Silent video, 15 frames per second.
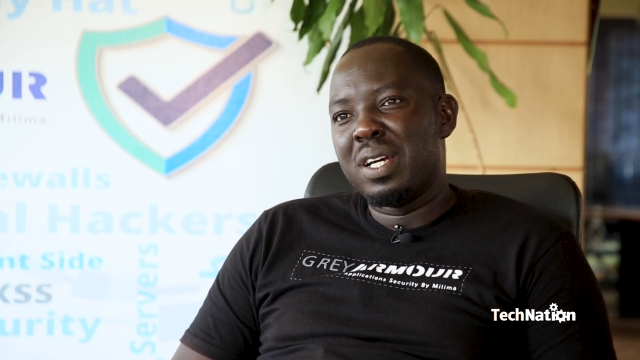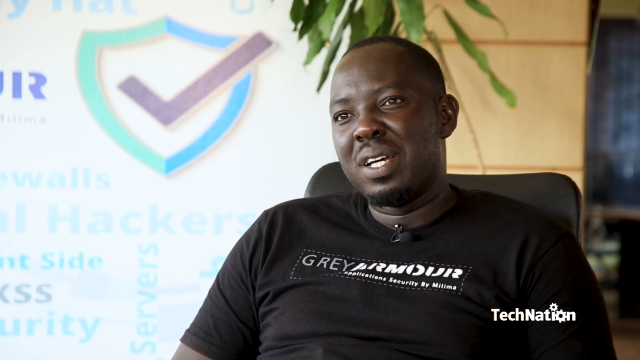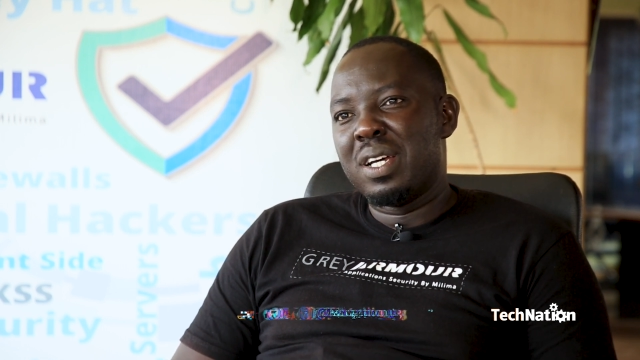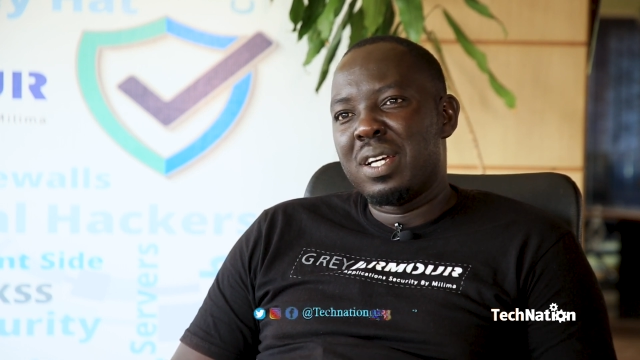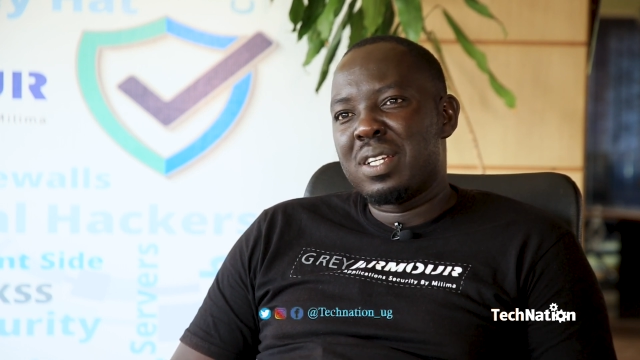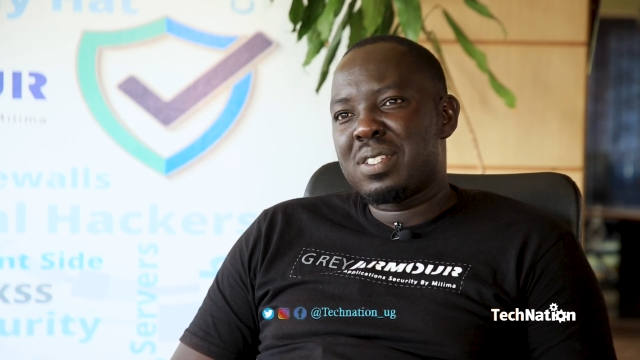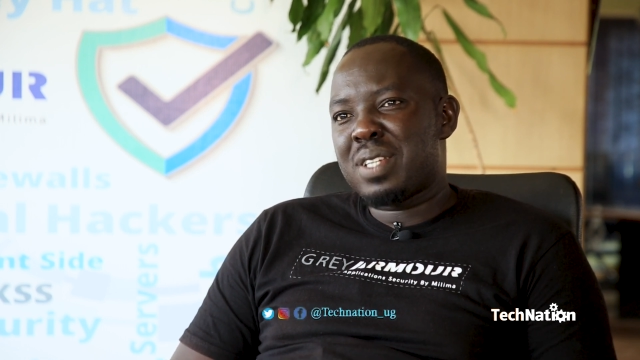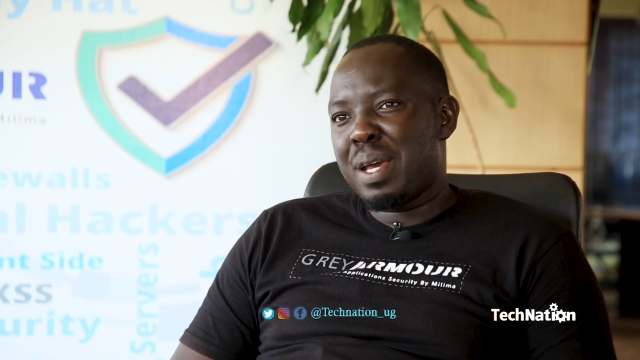
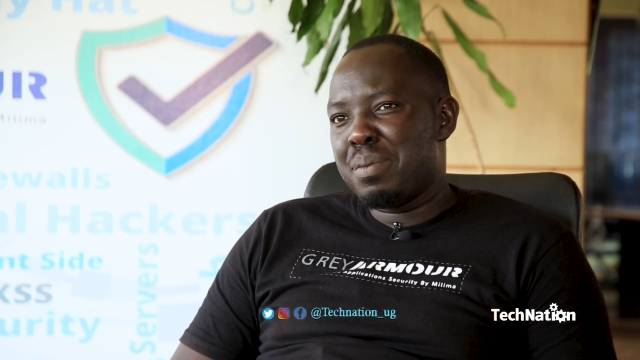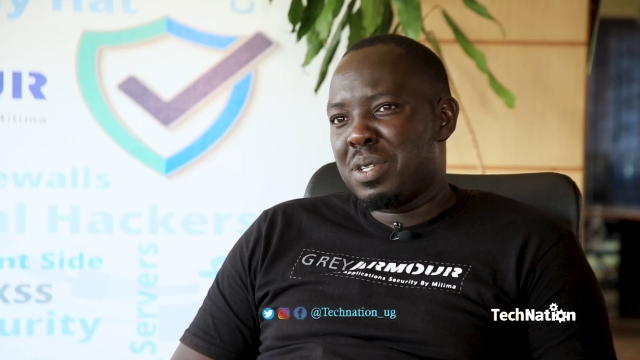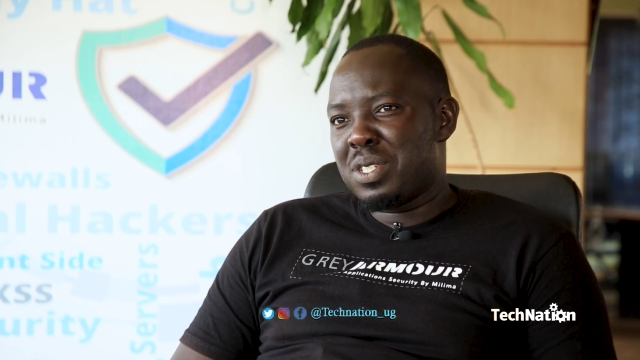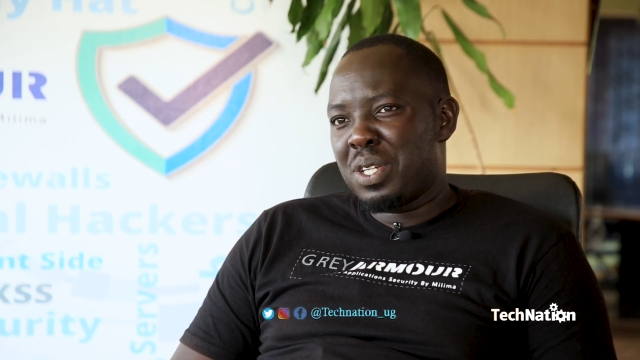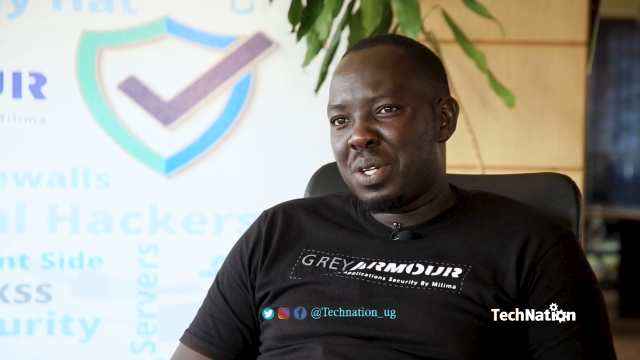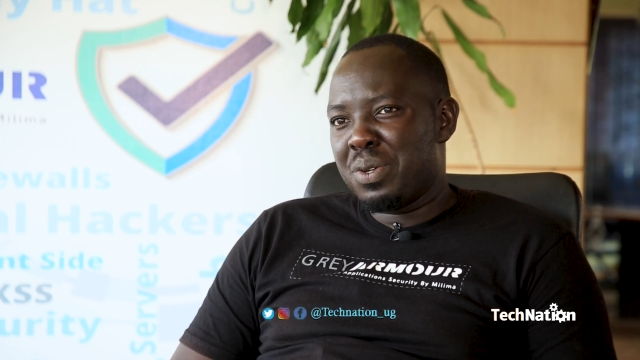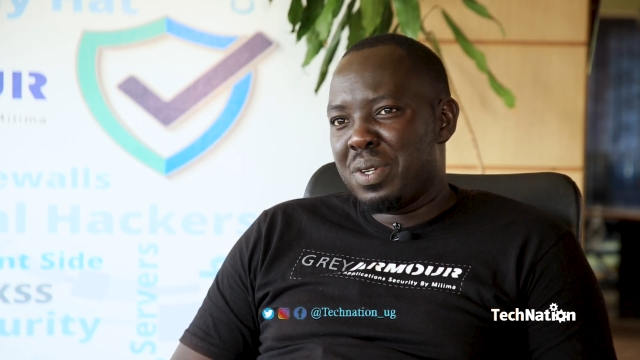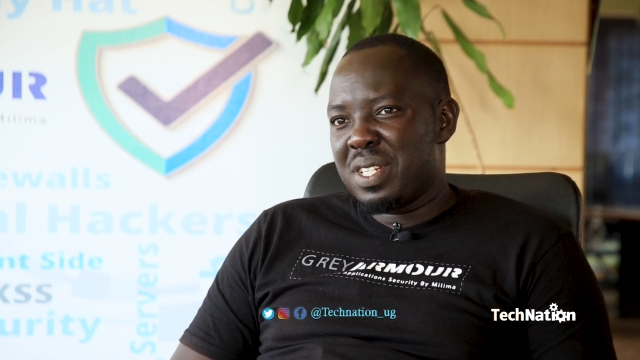
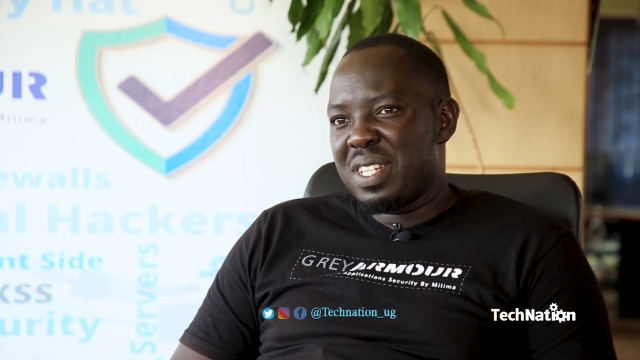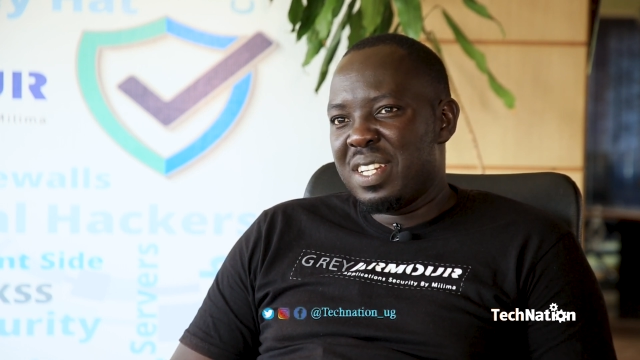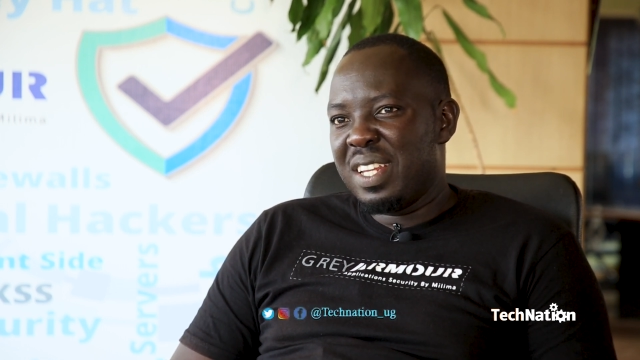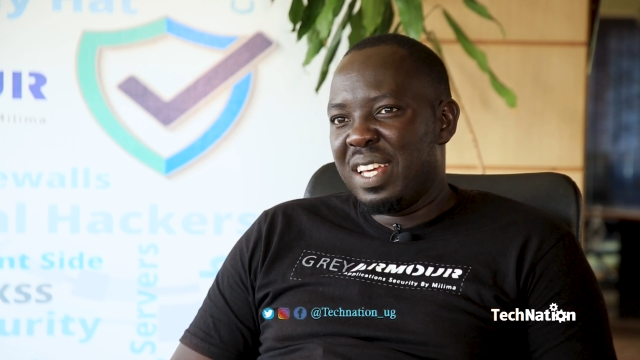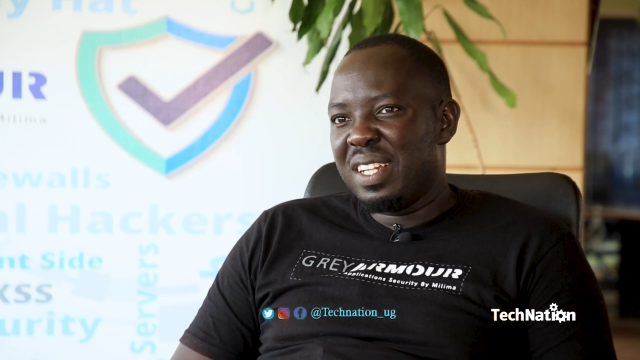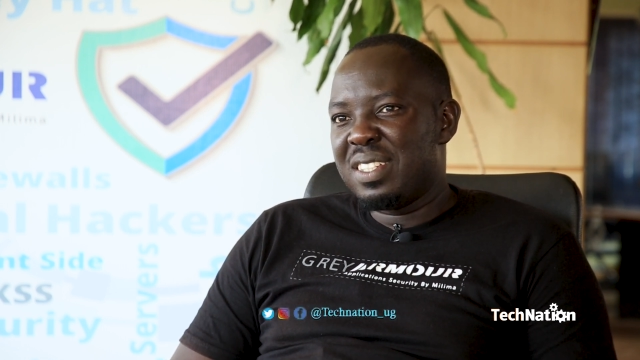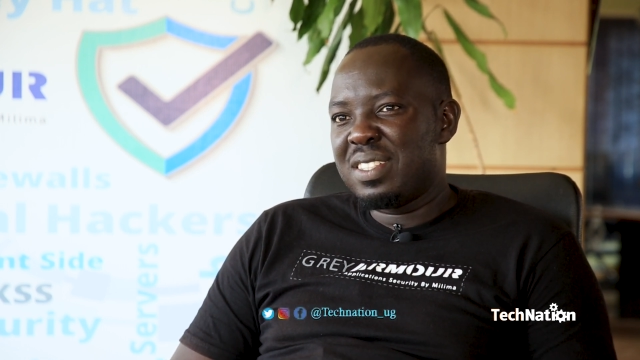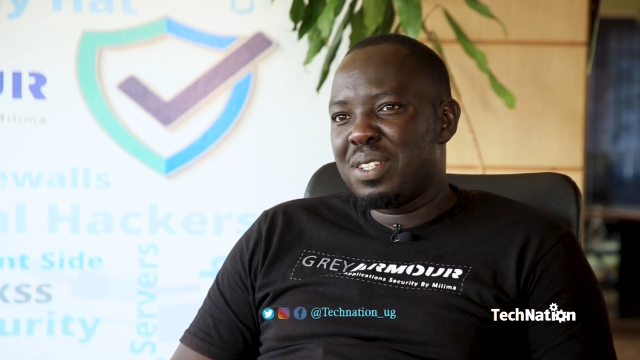cybersecurity
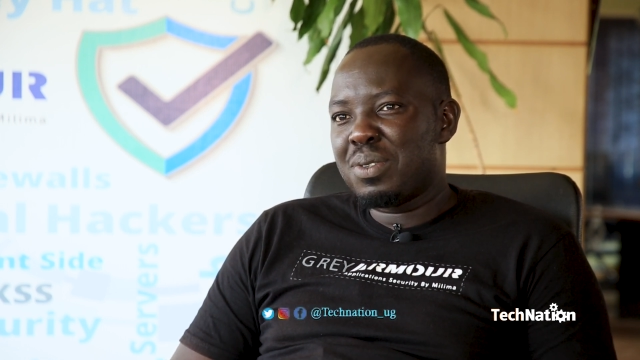needs?